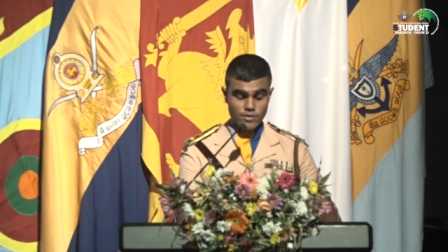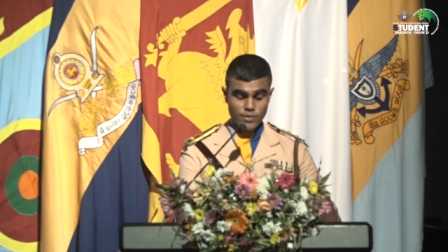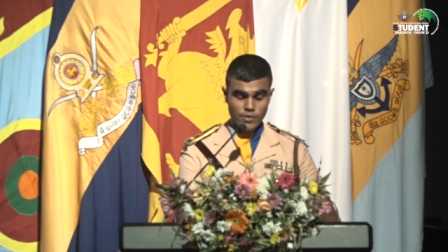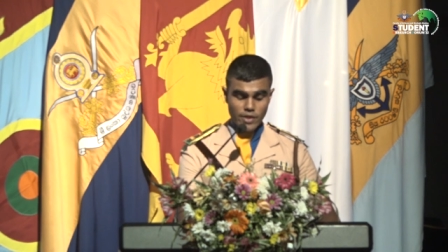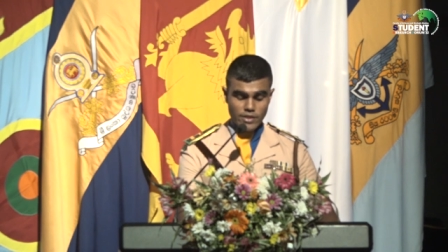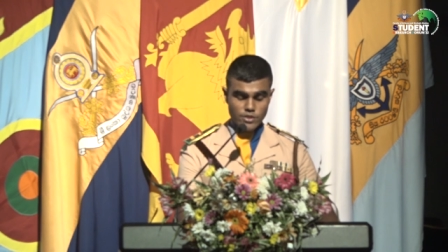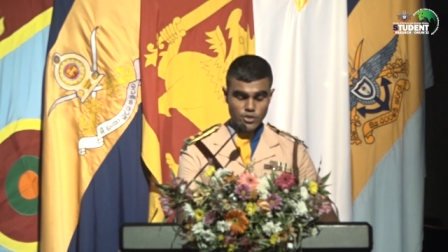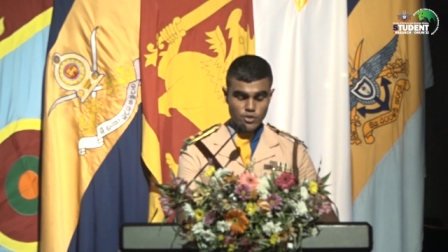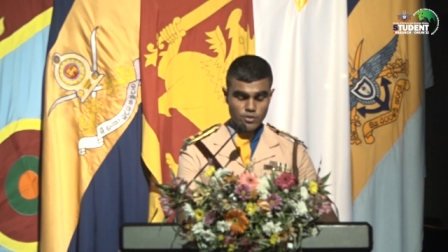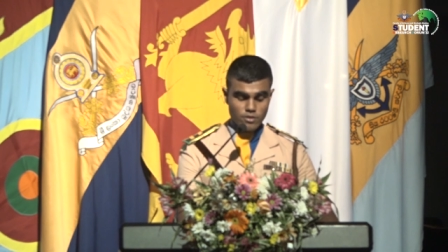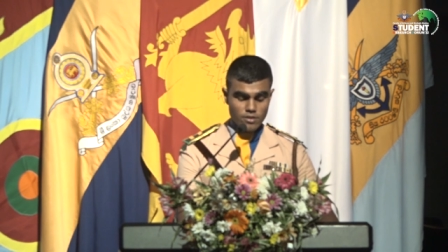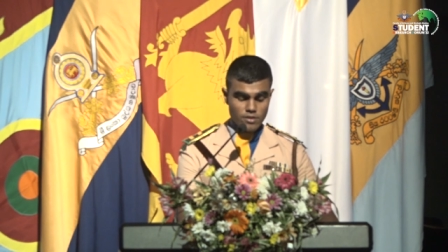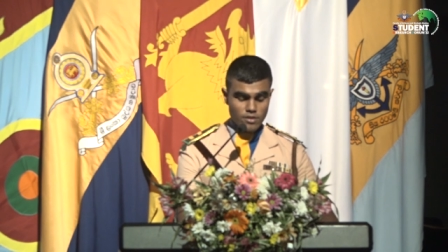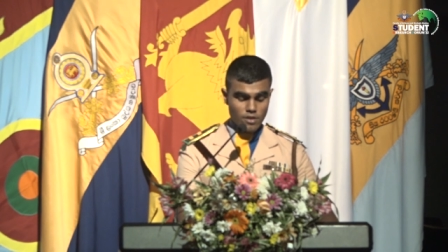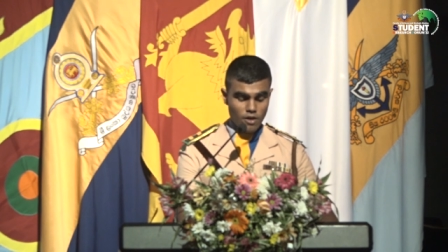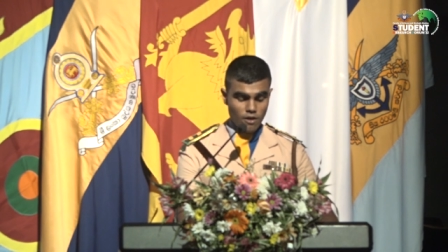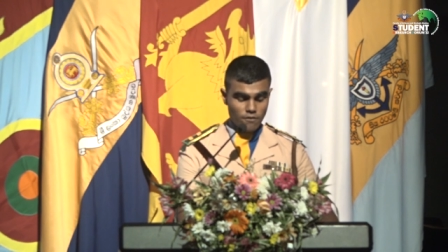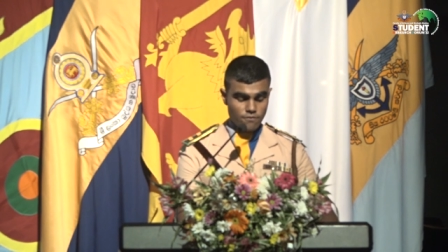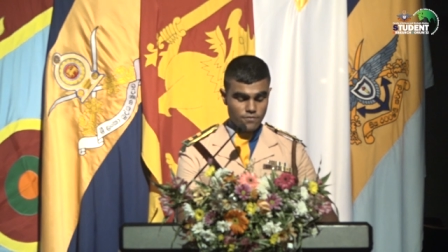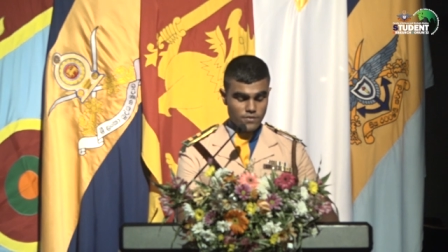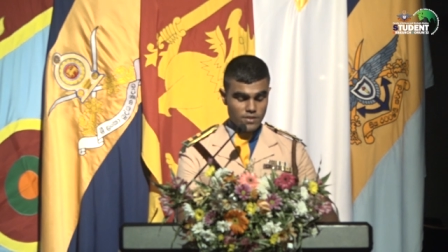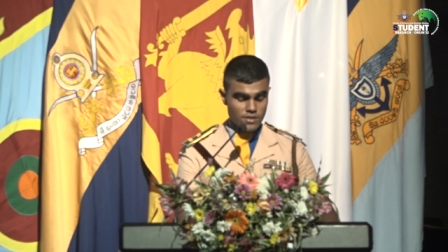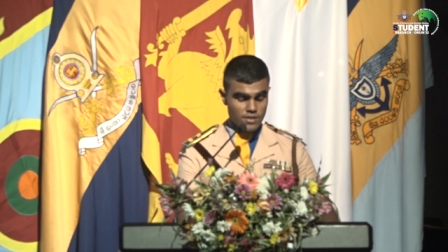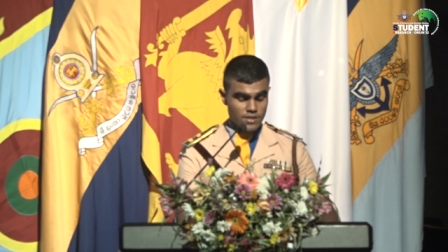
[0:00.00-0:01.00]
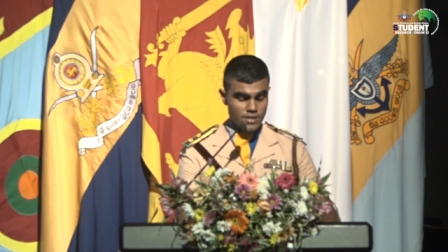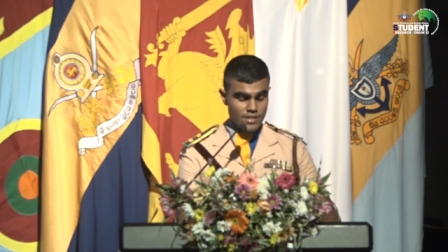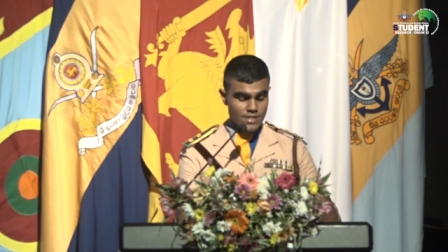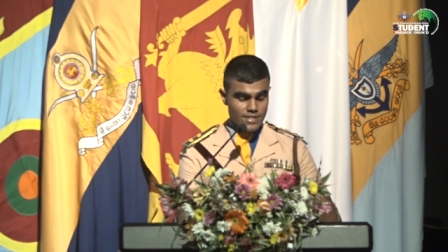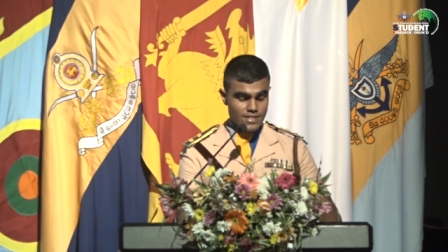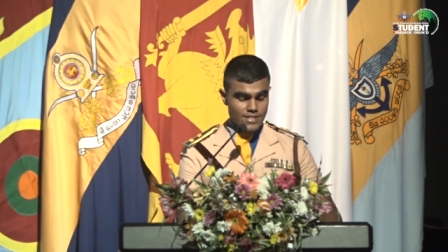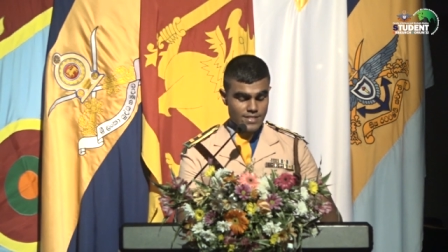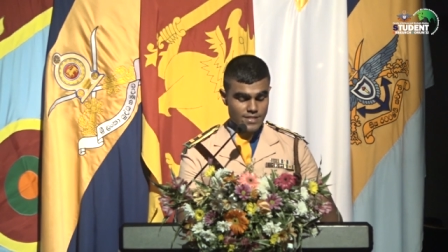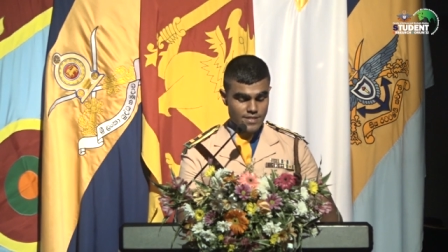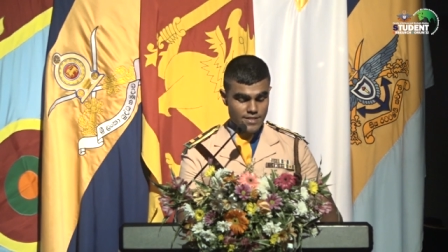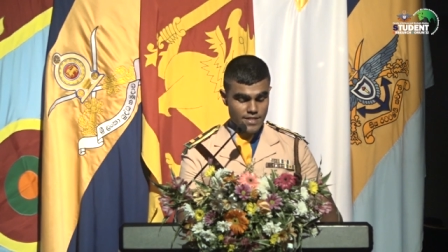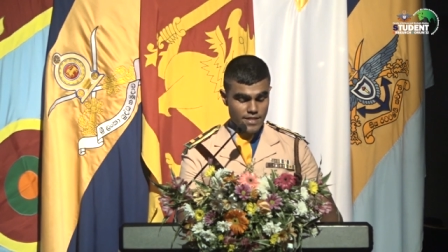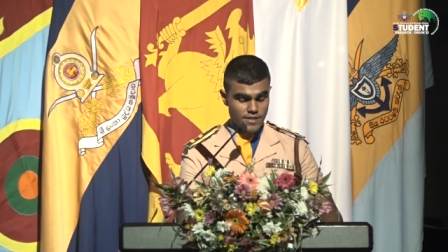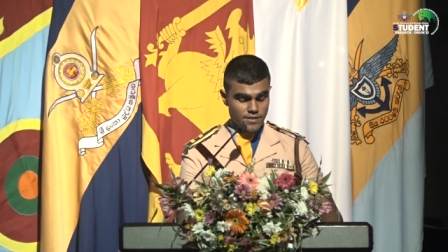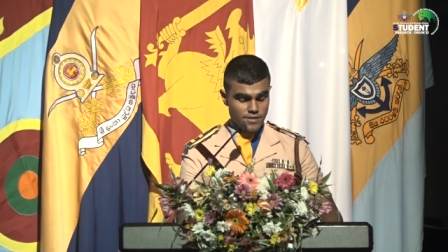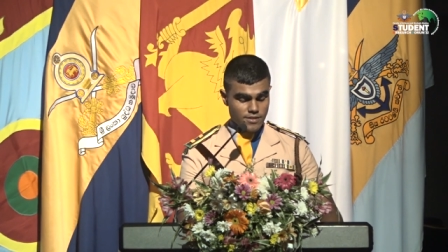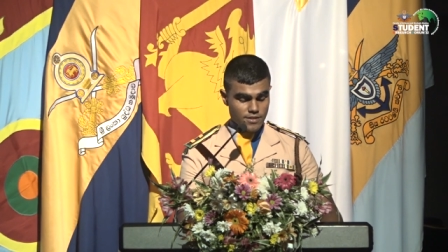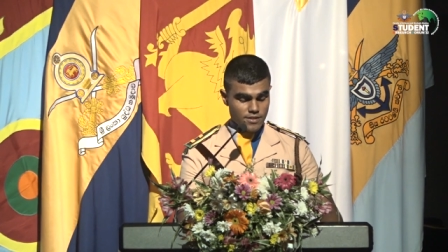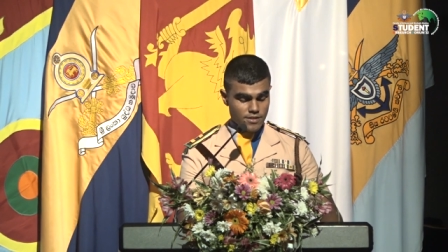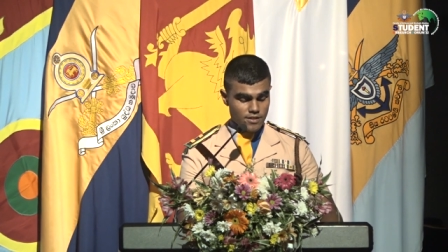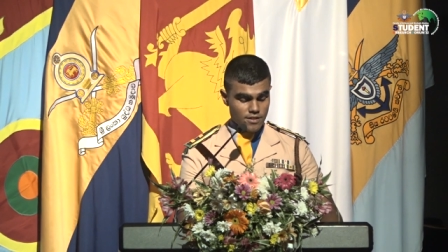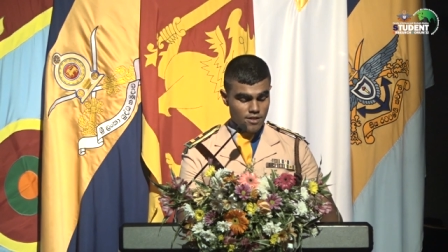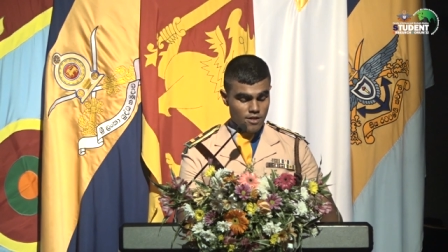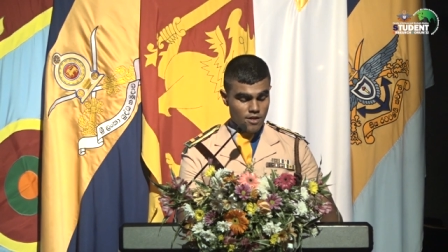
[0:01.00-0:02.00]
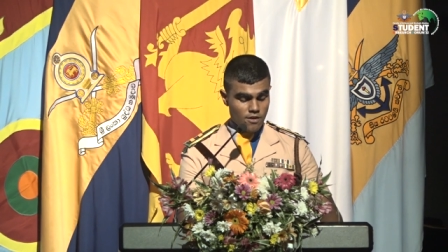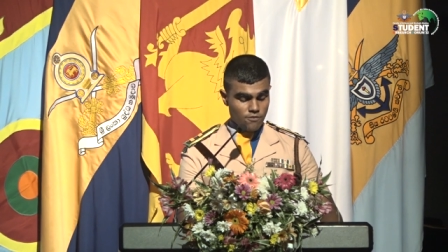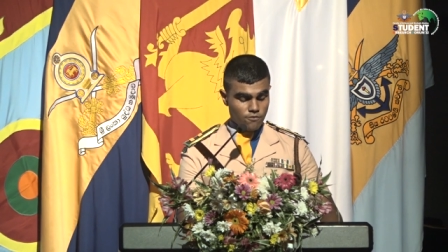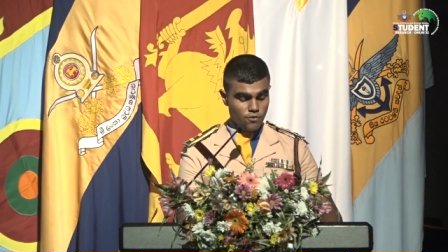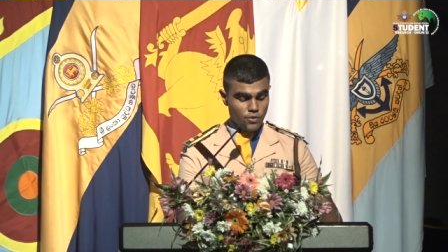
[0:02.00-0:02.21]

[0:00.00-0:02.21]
the Director General of the Center